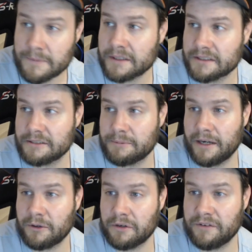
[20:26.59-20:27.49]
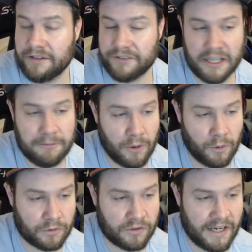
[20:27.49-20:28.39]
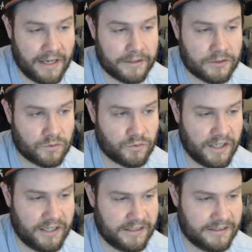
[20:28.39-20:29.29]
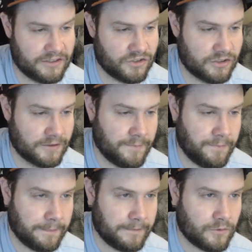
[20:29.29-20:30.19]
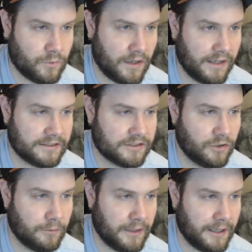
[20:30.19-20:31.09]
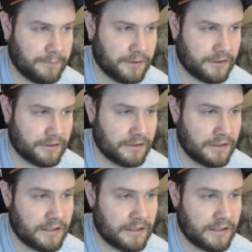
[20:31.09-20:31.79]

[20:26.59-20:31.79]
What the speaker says: This is the power of having a polarized range. That's why it's so popular.